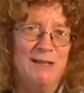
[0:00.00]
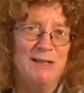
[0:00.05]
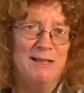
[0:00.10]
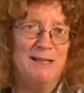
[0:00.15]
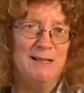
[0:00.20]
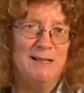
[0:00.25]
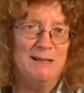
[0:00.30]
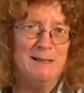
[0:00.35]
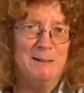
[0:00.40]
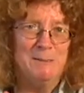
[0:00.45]

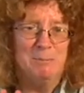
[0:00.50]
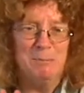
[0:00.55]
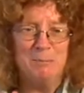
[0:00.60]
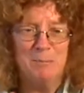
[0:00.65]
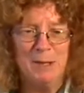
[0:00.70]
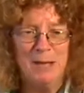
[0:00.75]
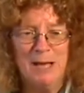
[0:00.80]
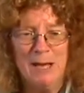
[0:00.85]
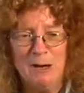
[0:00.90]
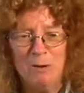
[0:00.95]
the
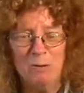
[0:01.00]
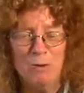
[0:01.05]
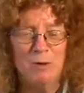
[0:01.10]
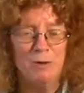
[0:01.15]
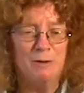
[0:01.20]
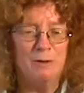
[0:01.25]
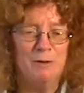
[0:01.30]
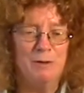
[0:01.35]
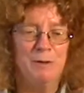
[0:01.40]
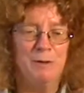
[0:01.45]
plant
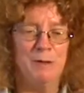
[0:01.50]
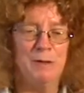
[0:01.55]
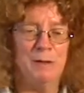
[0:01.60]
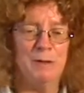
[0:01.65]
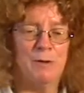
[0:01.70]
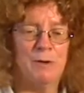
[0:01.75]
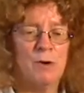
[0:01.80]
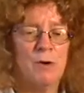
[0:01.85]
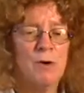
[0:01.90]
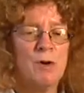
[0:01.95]
world,
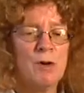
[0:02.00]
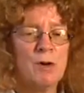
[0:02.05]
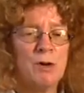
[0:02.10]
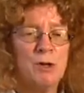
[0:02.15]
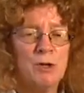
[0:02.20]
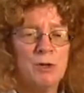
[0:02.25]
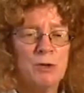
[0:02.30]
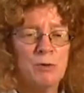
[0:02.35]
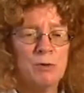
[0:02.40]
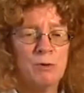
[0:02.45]
the
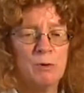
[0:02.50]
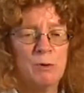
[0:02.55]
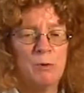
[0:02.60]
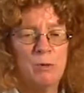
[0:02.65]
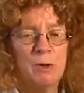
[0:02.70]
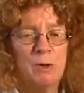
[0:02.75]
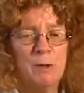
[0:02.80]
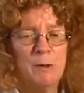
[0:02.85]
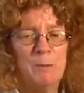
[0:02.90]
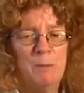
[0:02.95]
horticultural
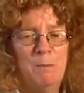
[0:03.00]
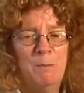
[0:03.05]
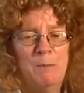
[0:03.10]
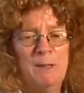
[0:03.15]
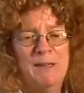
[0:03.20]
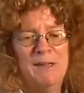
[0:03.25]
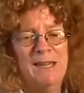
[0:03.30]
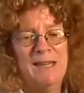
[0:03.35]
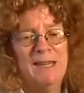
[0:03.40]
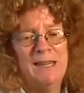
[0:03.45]
world,
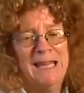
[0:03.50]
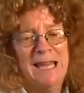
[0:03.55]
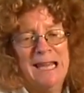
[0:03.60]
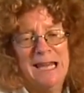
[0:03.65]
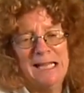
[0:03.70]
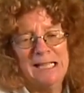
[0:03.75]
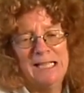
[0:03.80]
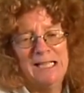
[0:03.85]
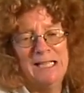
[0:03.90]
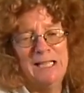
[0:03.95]
but they
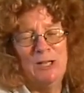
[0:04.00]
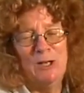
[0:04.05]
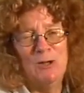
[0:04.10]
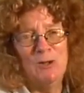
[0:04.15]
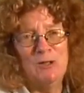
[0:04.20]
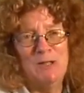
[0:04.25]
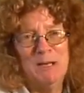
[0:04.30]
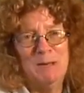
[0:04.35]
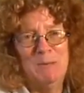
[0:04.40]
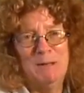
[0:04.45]
actually
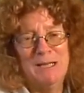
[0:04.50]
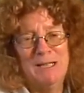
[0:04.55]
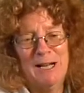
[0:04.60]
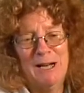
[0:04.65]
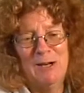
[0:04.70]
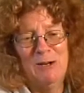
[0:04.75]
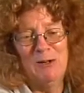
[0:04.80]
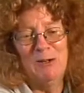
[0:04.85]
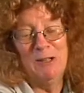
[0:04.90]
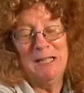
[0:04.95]
don't seem
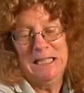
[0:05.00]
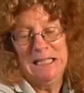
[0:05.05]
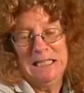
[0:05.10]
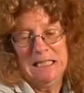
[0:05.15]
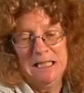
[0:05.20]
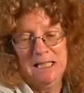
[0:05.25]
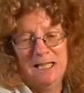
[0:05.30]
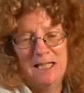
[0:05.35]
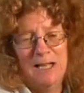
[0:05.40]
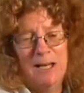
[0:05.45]
entirely
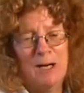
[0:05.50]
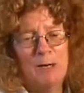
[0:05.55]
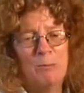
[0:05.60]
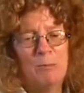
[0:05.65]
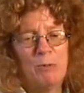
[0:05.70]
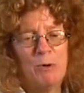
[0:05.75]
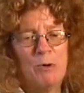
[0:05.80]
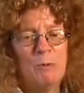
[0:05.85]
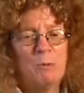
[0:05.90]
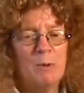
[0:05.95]

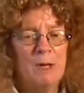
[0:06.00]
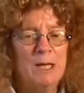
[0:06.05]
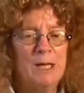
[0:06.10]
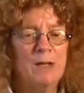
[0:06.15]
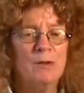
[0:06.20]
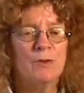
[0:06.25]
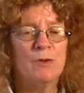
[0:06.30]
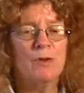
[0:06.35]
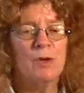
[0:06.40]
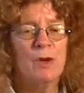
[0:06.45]

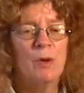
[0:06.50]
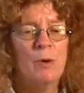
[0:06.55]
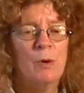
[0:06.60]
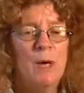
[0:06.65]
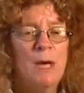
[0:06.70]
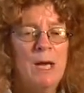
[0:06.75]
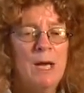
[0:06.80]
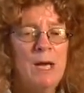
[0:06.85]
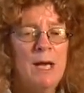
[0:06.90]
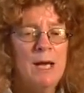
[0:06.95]
appropriate.
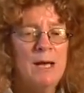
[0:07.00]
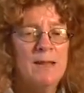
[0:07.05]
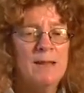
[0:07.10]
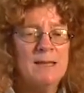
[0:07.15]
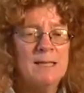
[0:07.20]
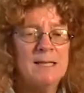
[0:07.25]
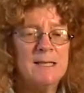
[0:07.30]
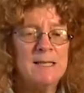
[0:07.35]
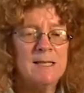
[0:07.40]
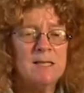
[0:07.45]
So
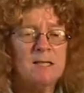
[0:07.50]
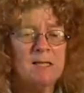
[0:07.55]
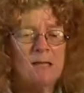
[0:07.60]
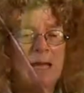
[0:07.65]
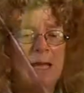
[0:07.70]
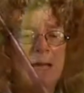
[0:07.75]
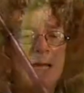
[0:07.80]
this is the